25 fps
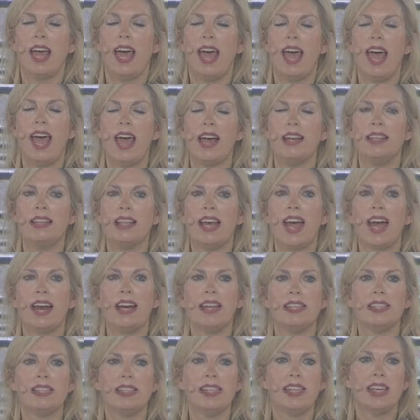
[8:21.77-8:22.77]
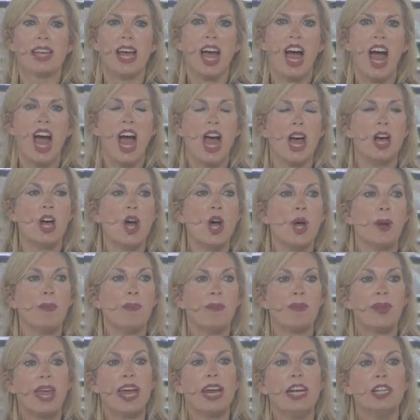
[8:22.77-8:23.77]
and that is the
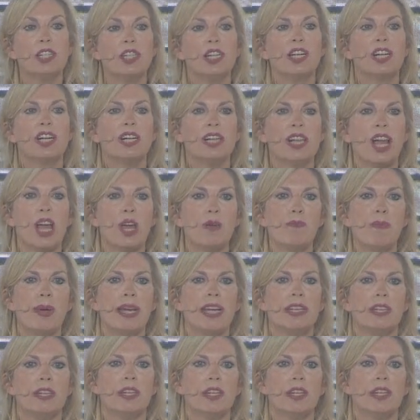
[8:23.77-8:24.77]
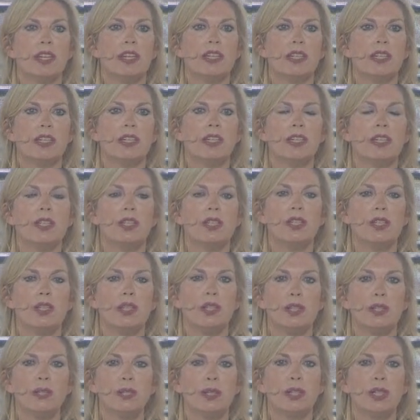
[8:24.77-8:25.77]
Asia Climate
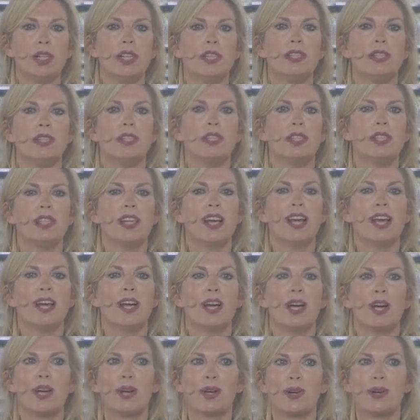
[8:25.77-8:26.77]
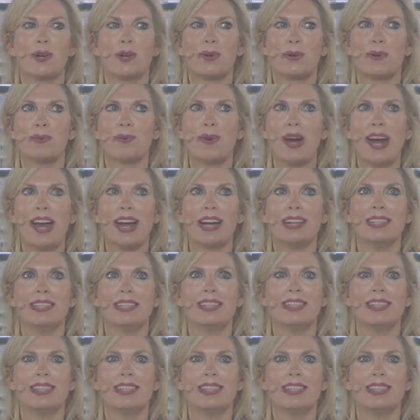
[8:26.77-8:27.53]
Solutions Grants.